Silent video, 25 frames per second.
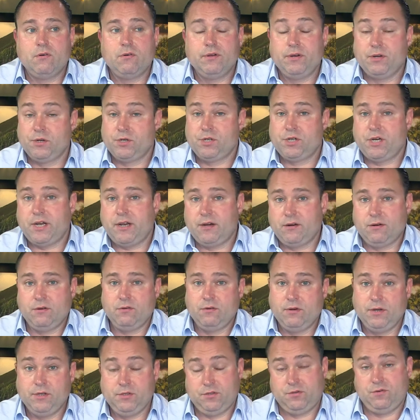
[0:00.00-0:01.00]
in a
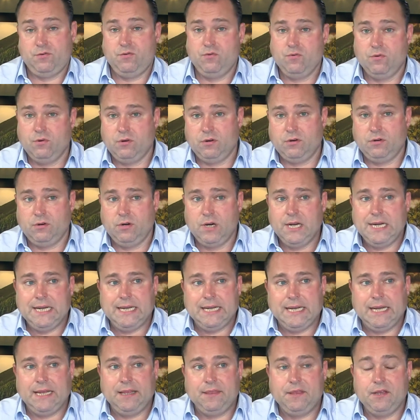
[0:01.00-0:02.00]
shadow, it's cooler,
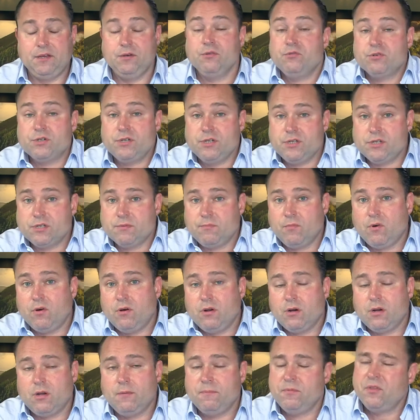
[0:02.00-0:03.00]
and they're usually
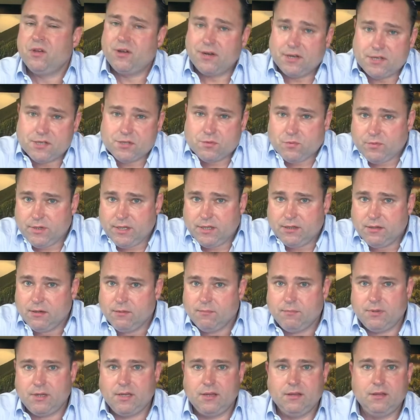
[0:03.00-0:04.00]
smaller, not as sweet,
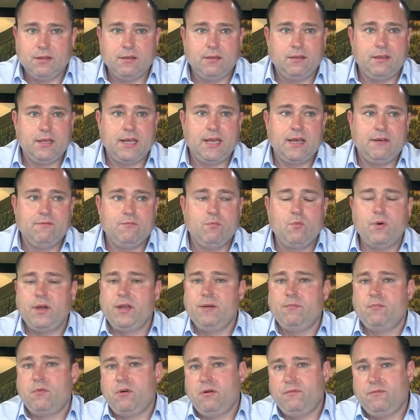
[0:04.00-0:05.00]
but they have
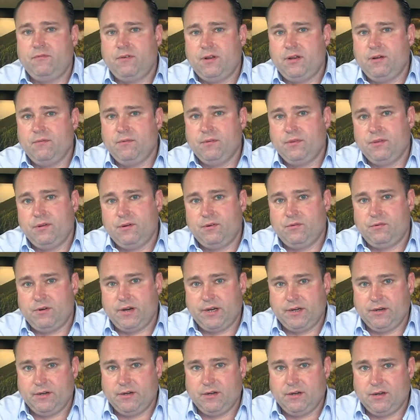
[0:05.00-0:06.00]
way more flavor than a
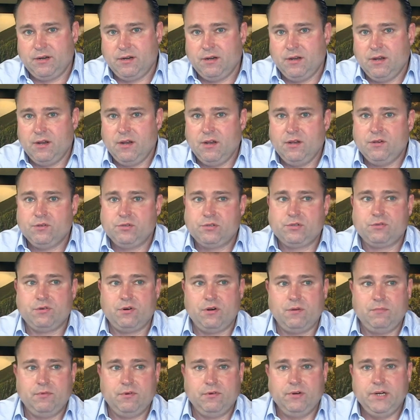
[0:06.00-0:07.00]
regular
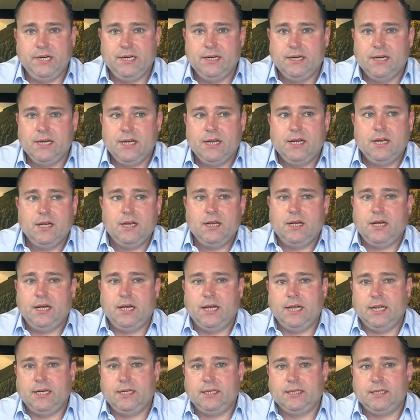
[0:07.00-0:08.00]
strawberry.
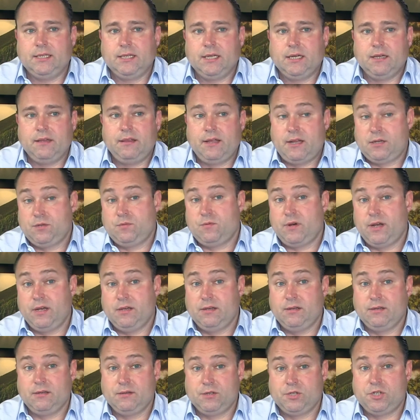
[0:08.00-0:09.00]
And that's
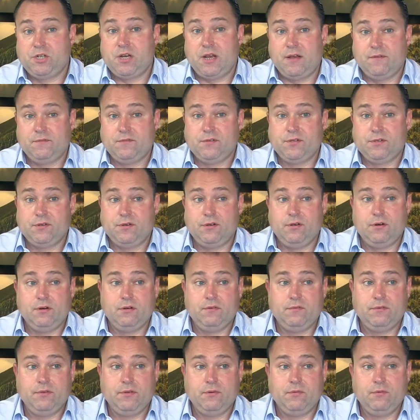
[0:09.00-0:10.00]
why chefs all
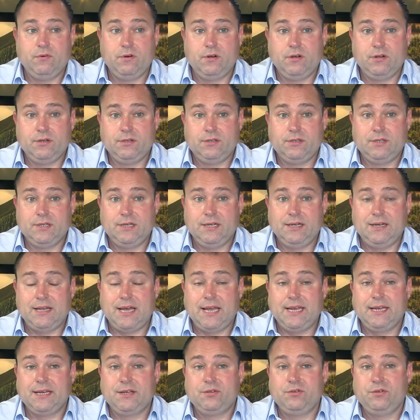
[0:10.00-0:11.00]
over the world
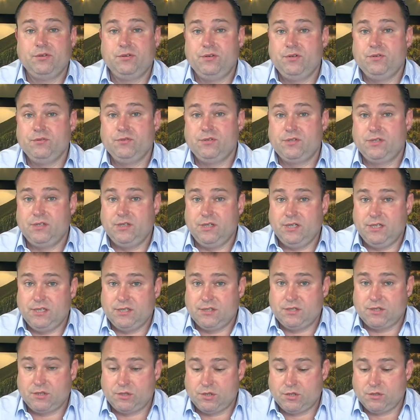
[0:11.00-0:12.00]
like to use
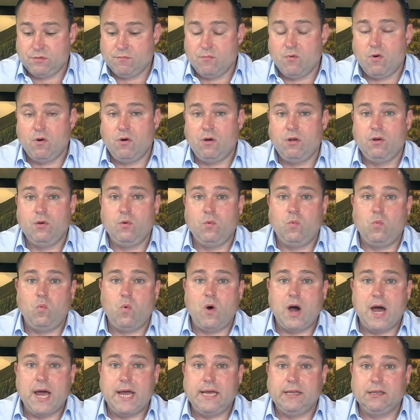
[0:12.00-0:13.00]
these small,
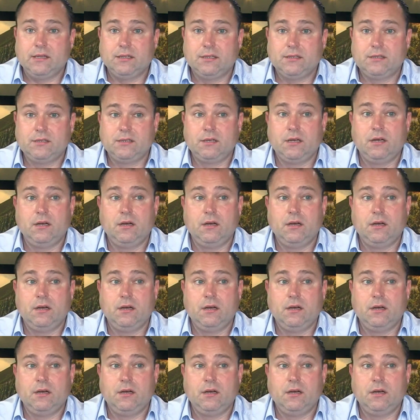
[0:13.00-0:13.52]
wild